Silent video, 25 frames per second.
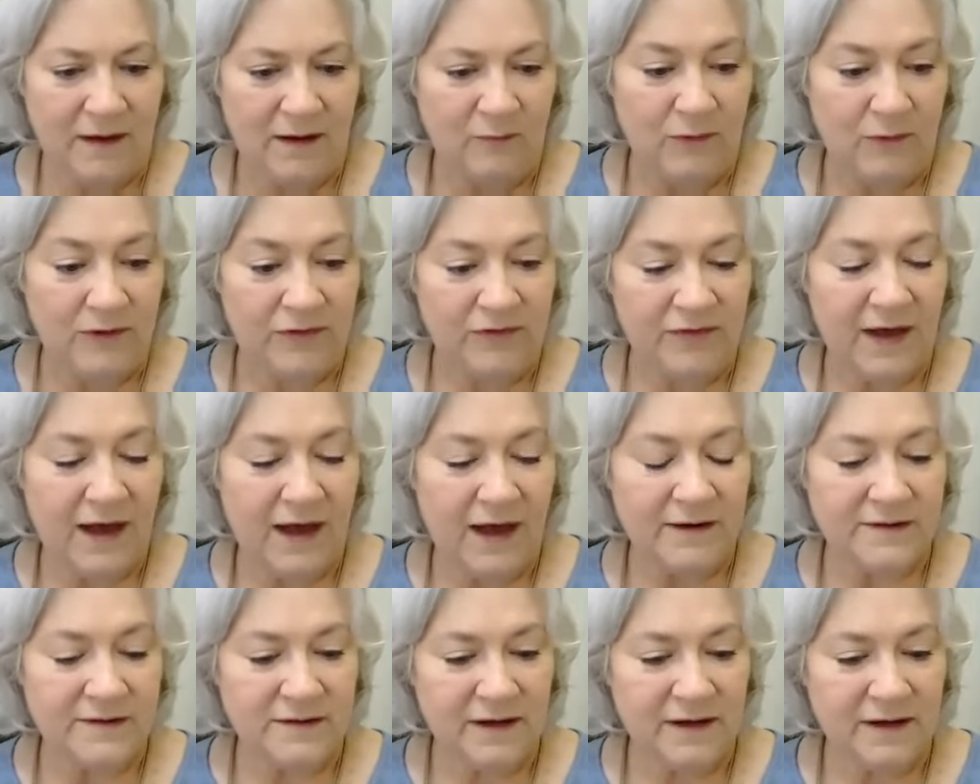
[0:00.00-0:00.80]
With
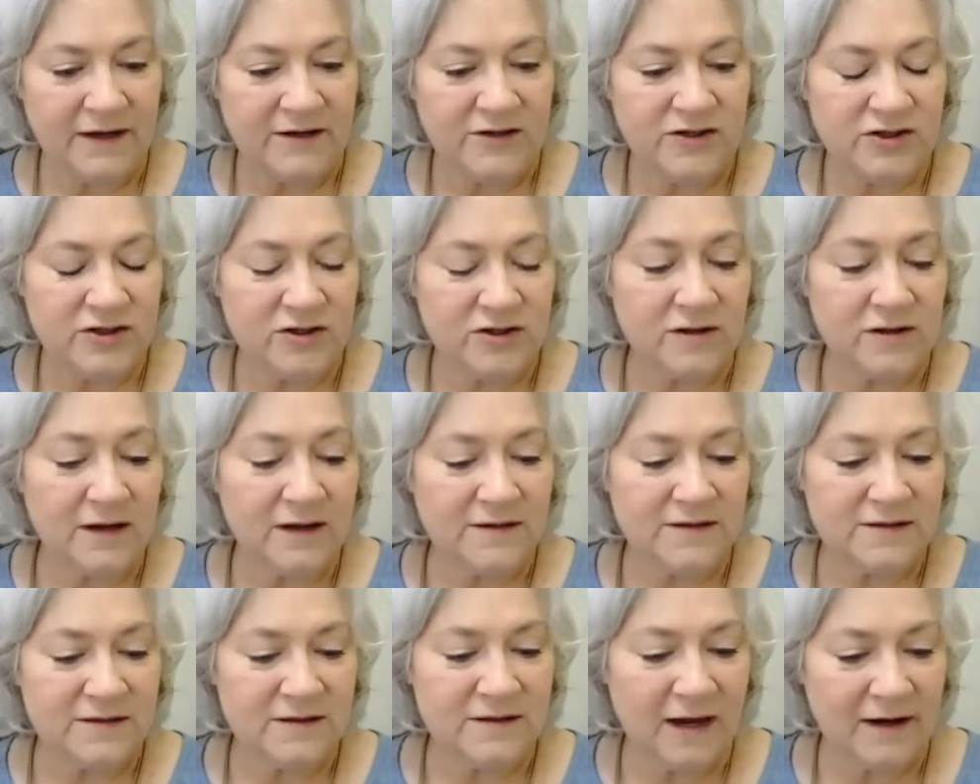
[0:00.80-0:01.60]
that he shook
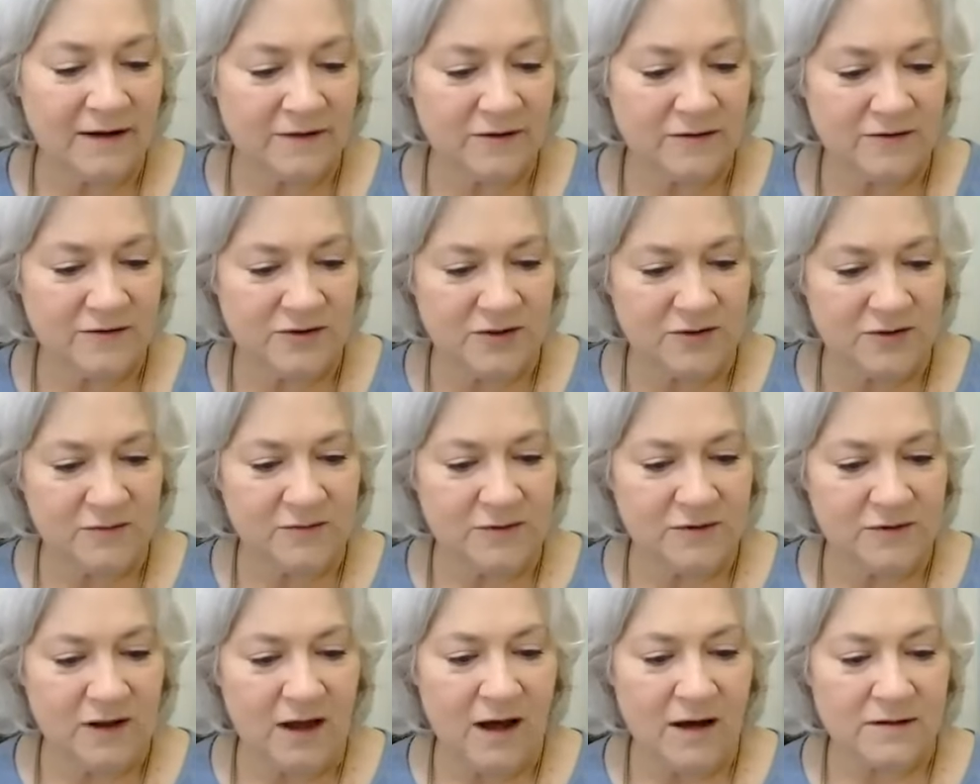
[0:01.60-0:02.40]
his nectar-dewed
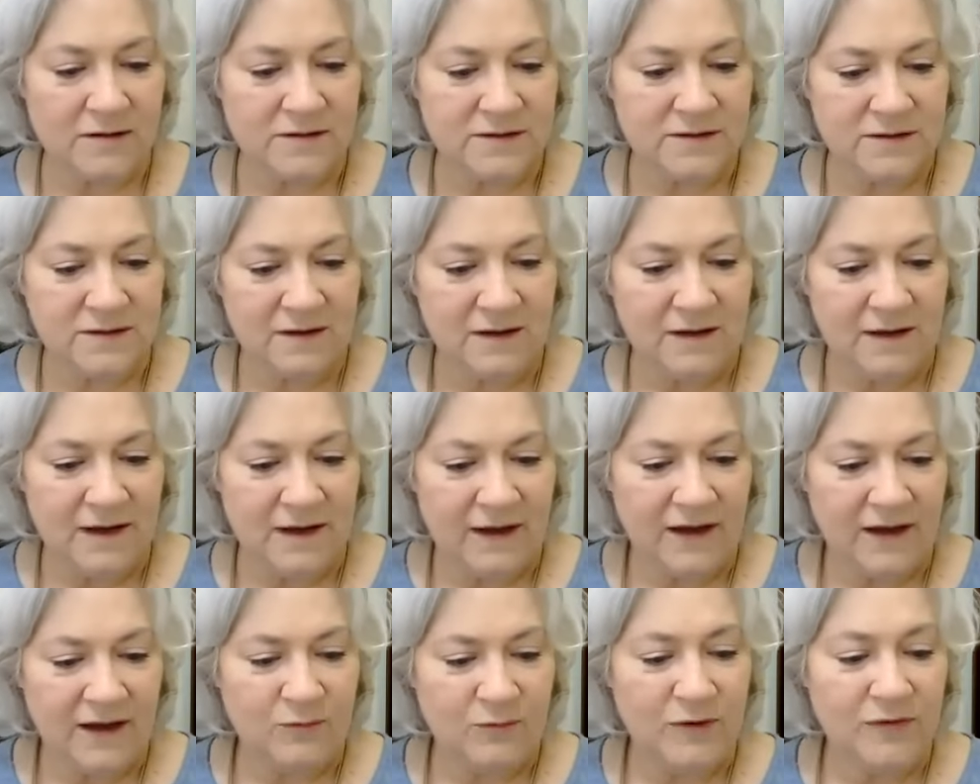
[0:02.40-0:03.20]
locks,
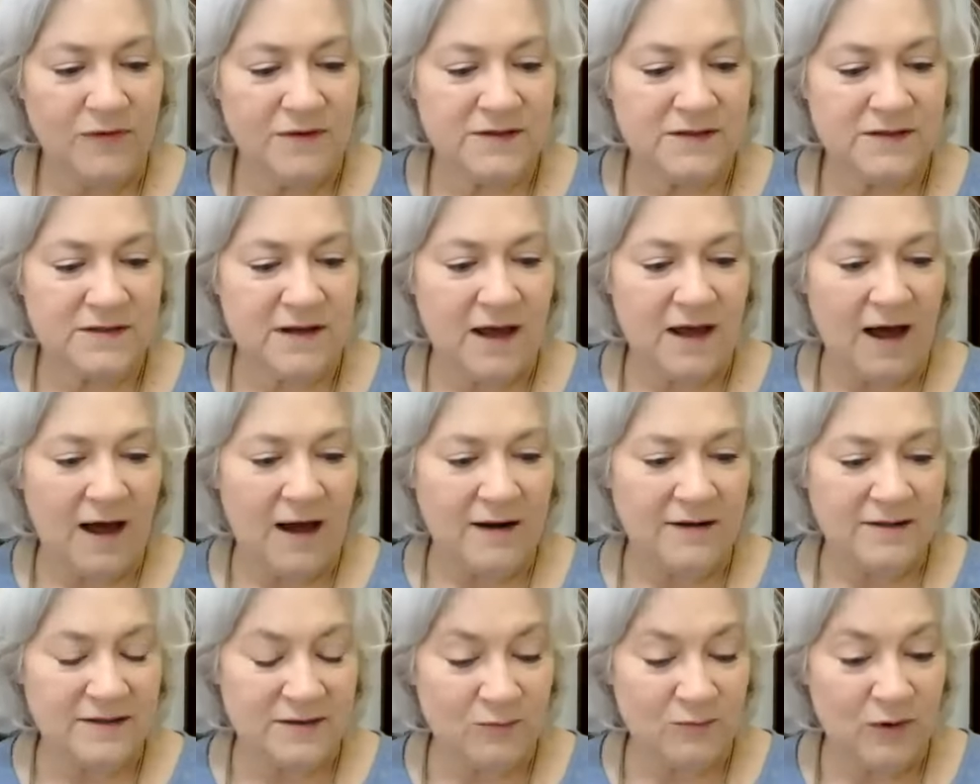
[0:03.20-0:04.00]
and with the
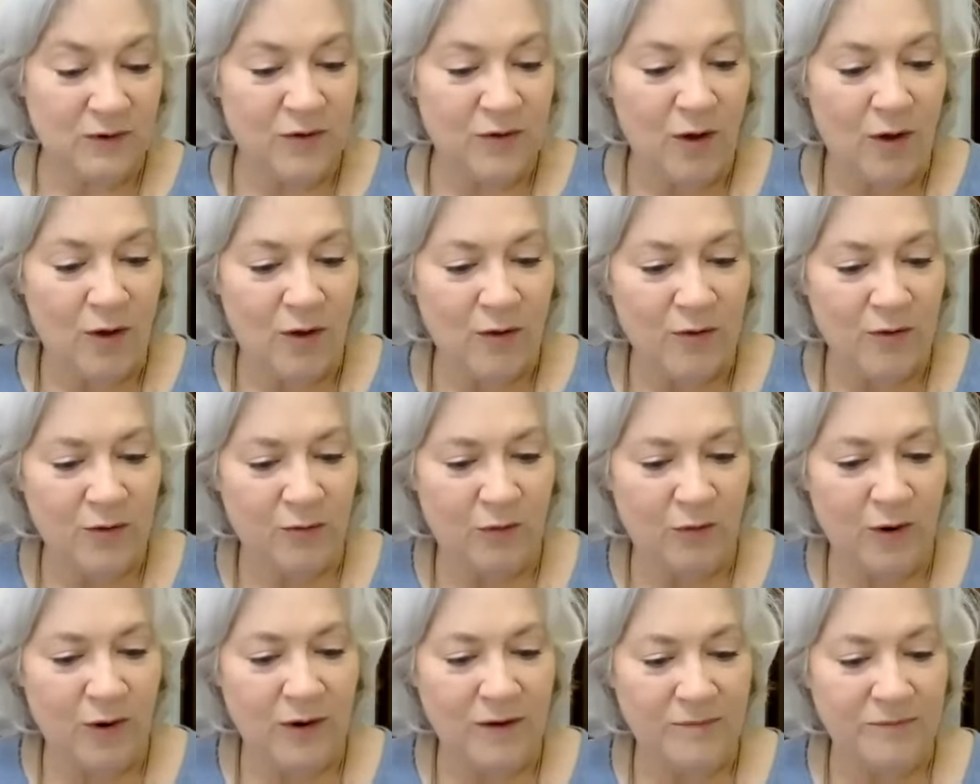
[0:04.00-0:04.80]
skies and with all the
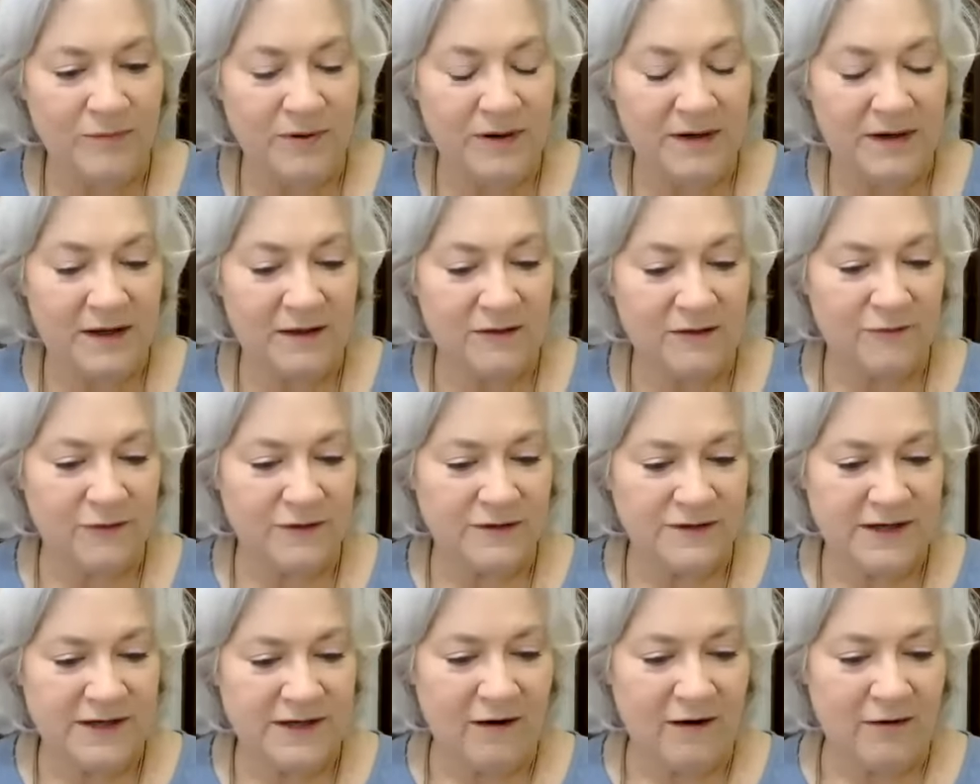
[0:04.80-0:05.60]
world beneath for
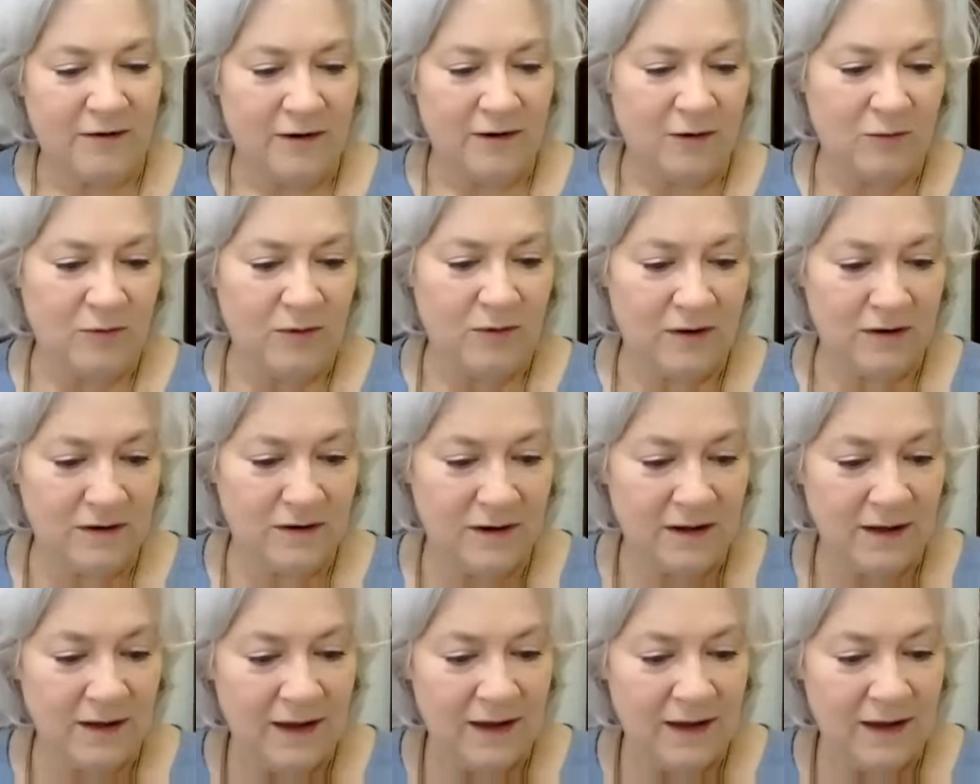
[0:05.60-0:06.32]
terror quook,